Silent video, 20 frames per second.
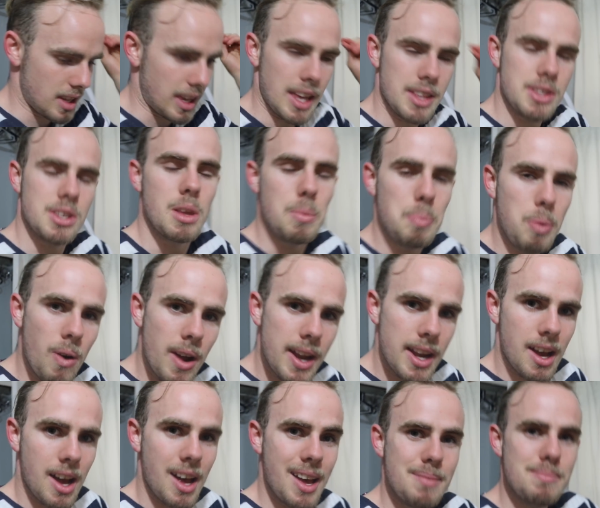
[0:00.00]
To get to the
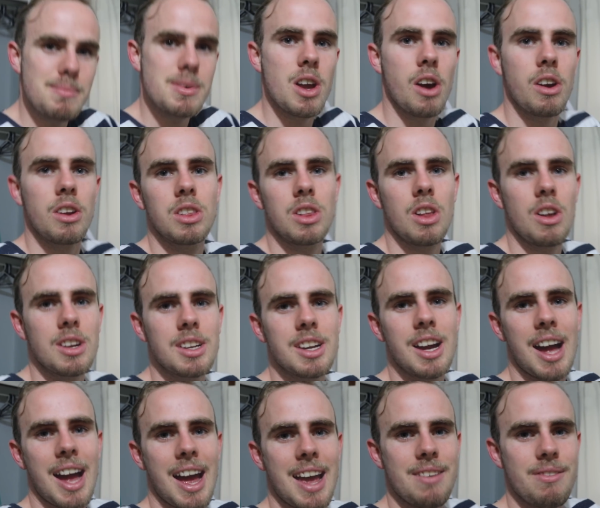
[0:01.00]
point, I'm no
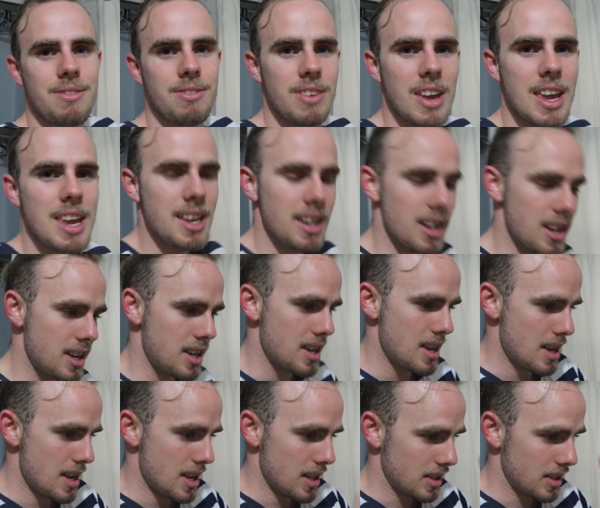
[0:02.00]
longer a vegan.